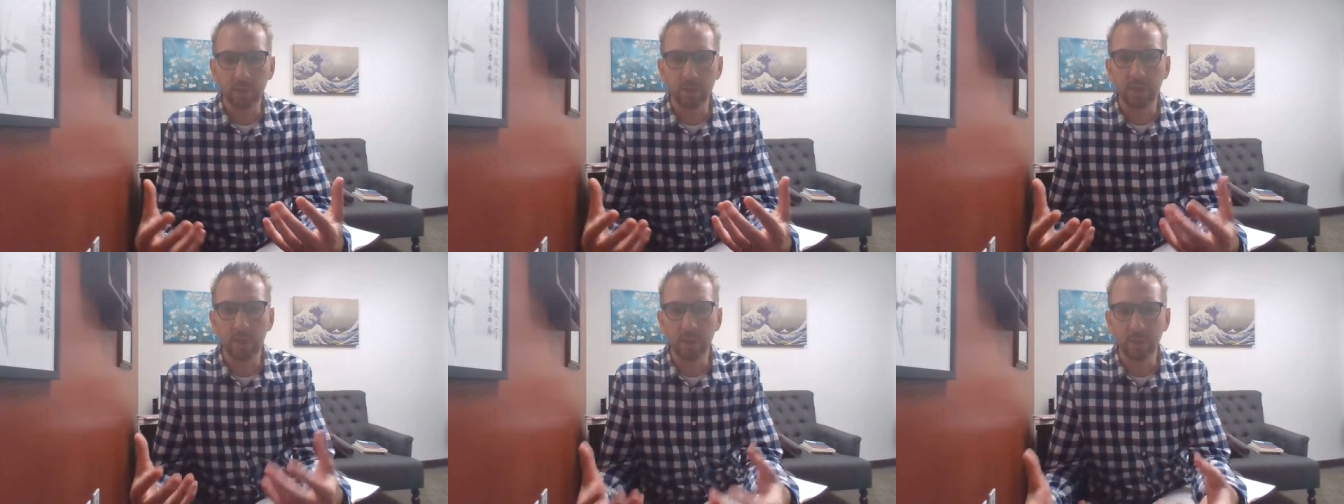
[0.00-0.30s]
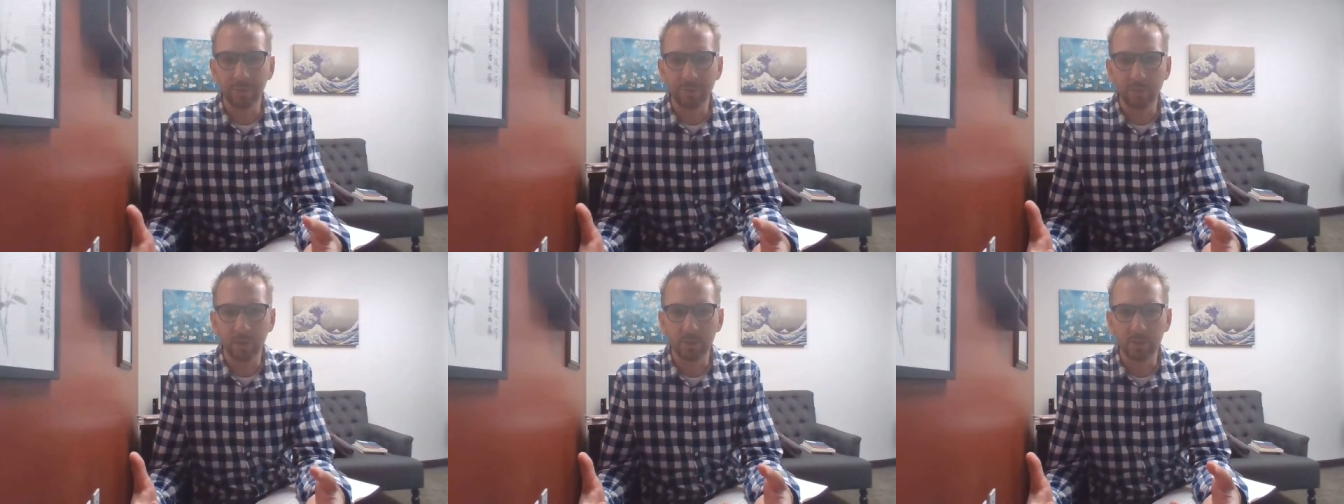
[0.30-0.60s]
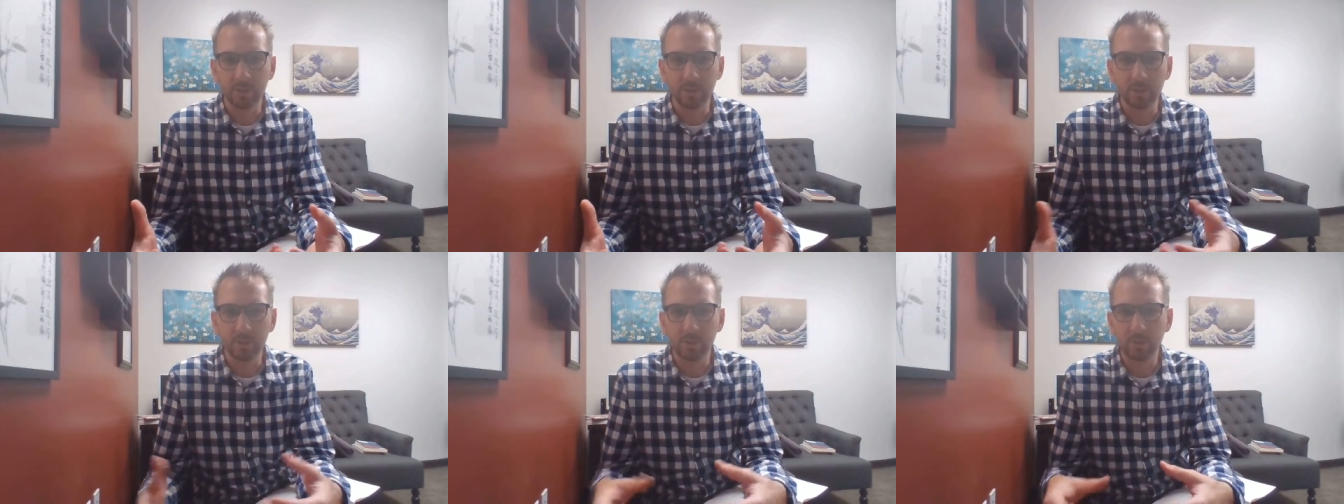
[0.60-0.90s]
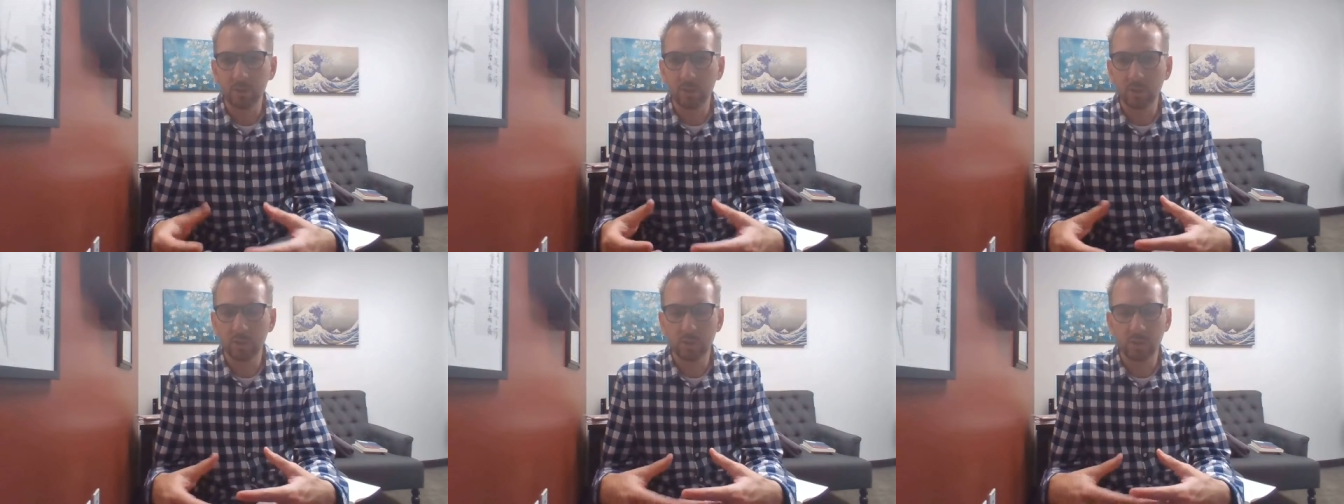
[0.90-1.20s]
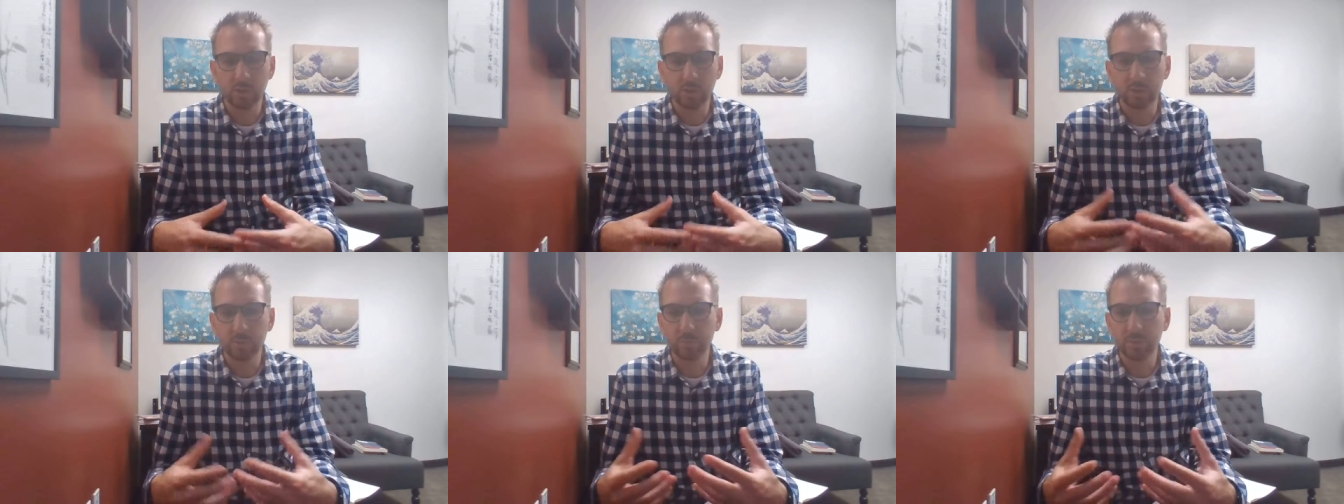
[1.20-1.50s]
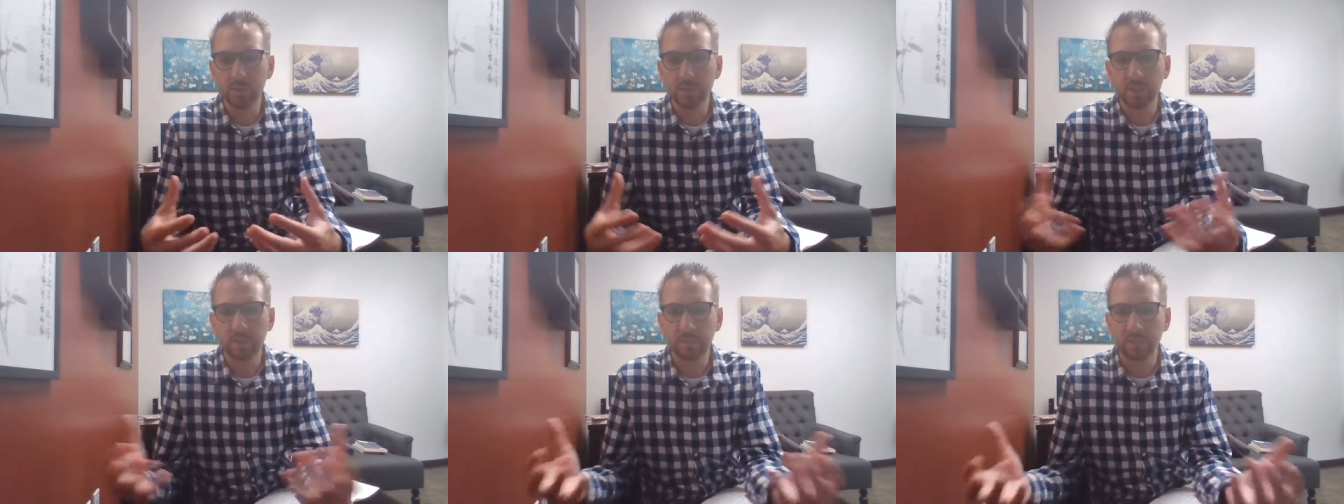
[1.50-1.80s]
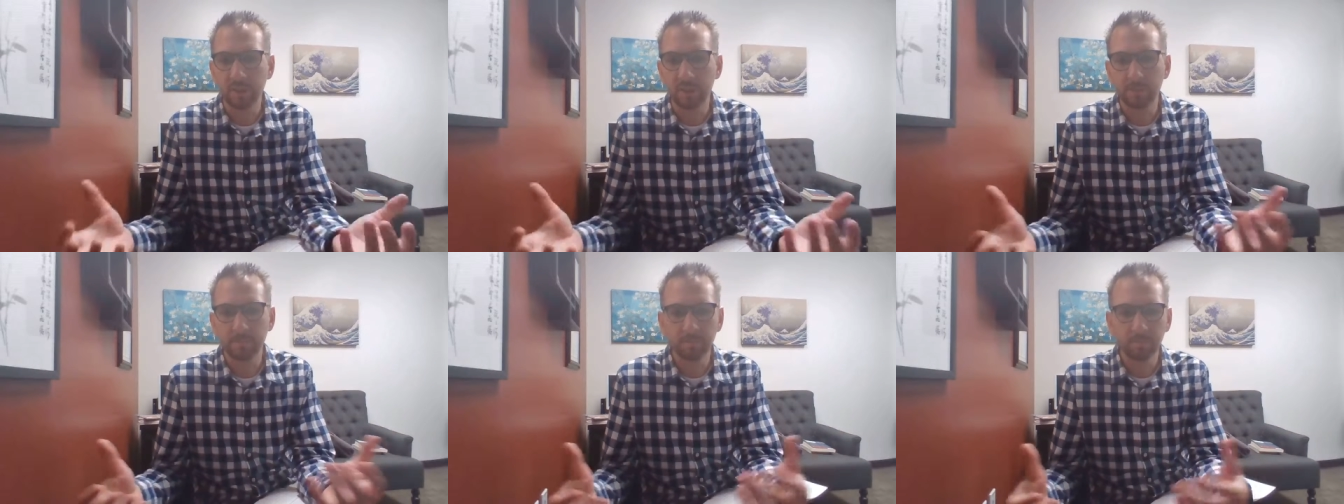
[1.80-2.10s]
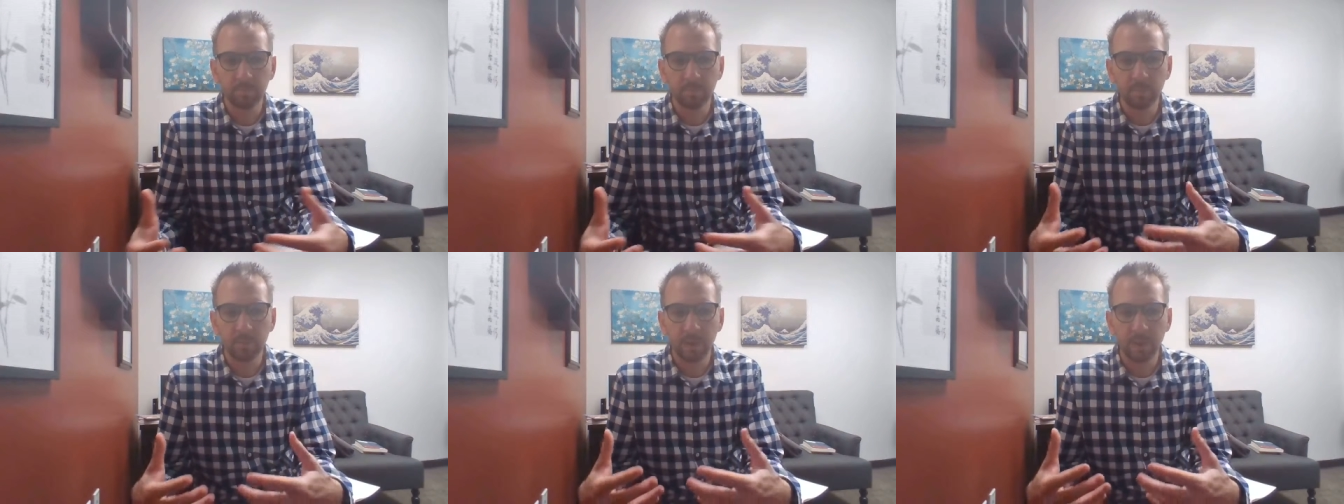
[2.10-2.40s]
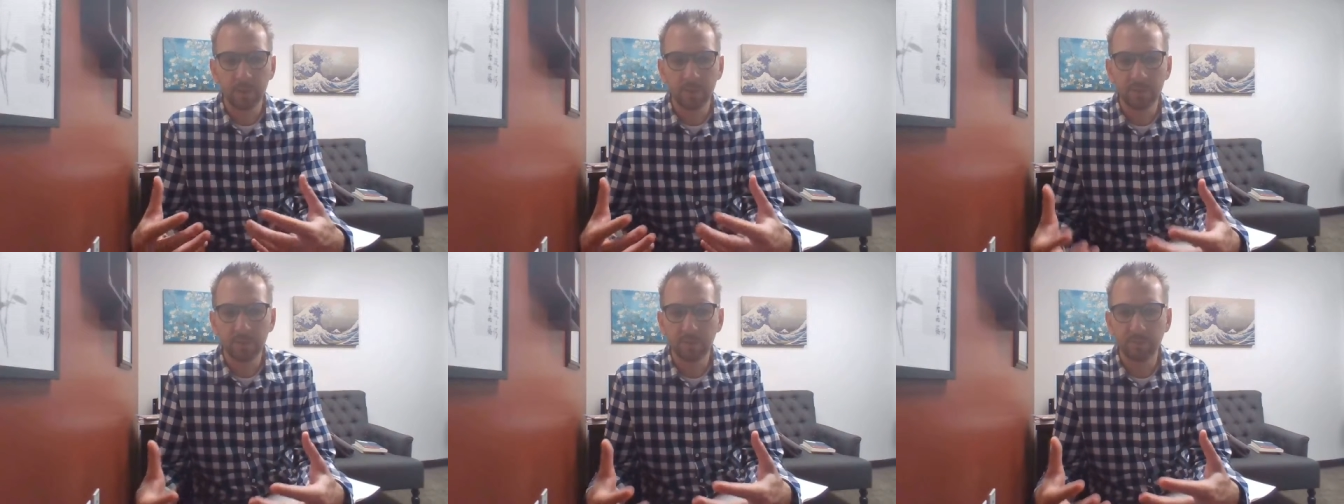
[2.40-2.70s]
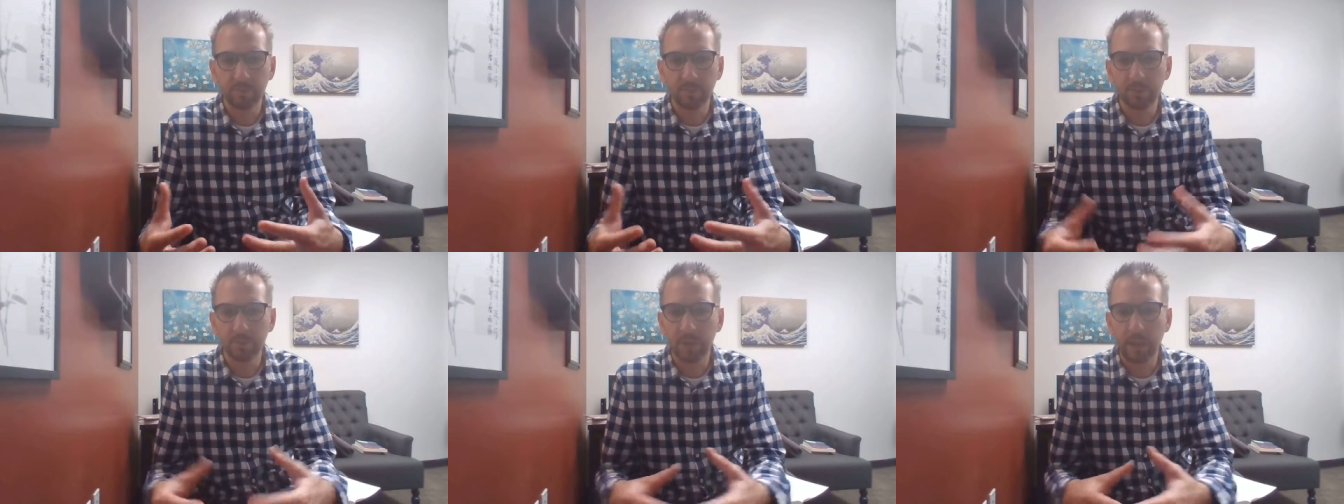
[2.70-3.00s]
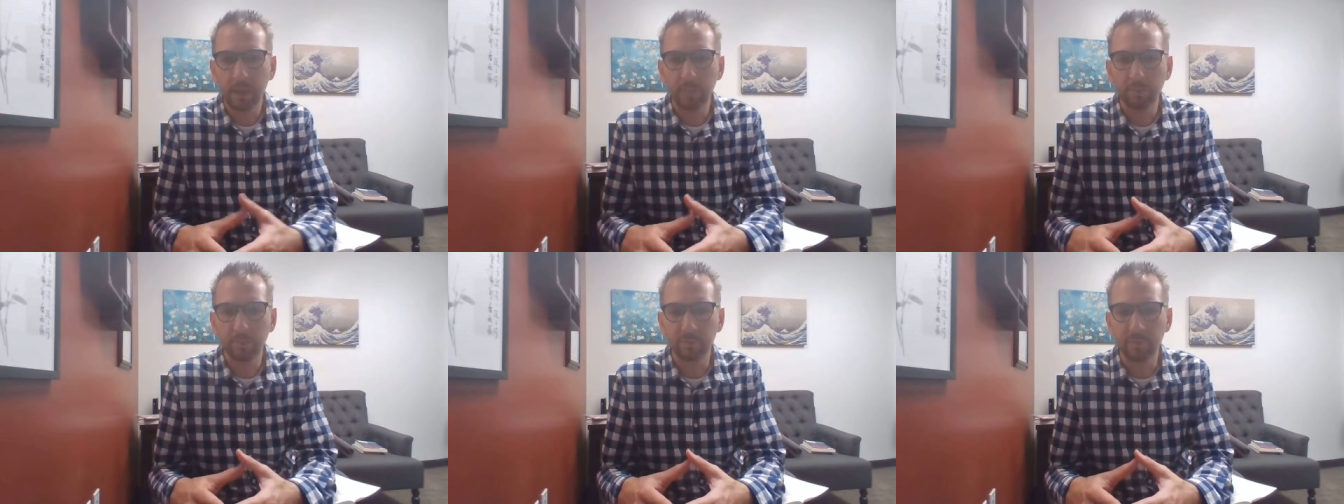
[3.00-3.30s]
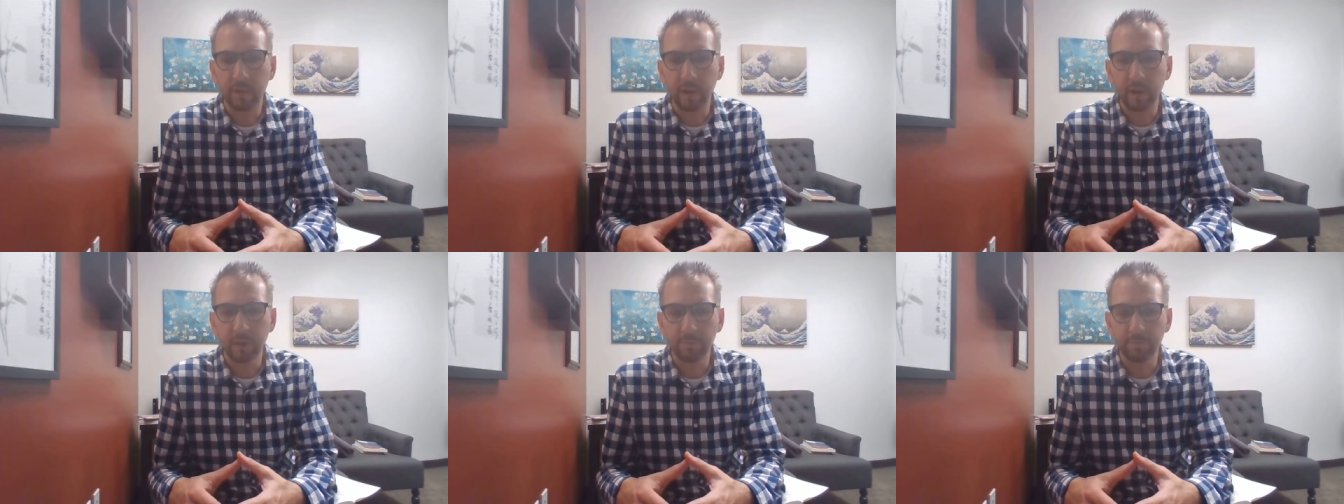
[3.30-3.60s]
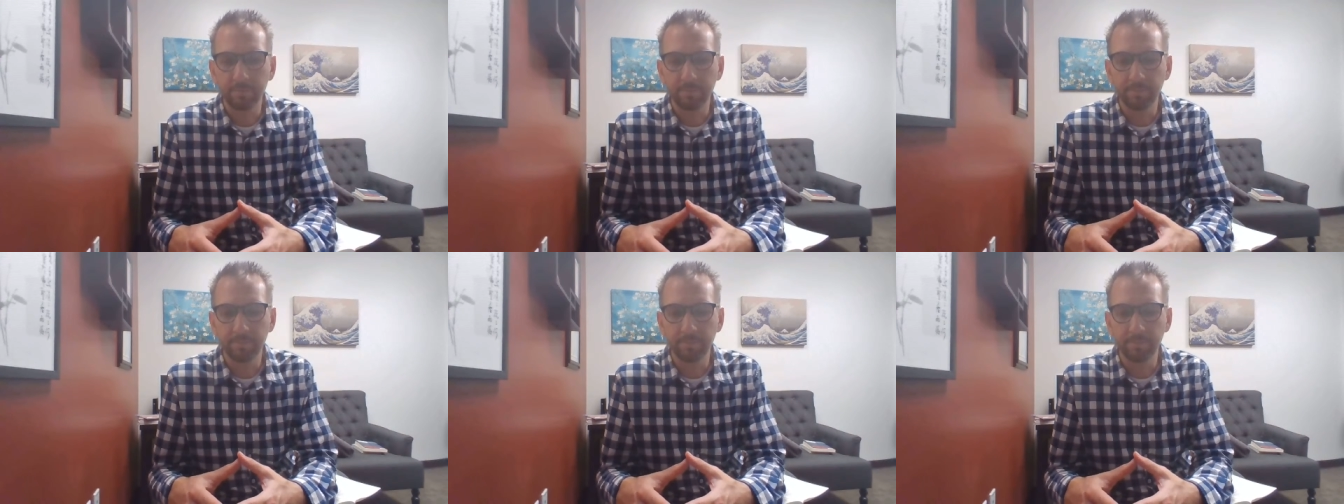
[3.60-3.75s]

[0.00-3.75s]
integration is just a specific and different type of that.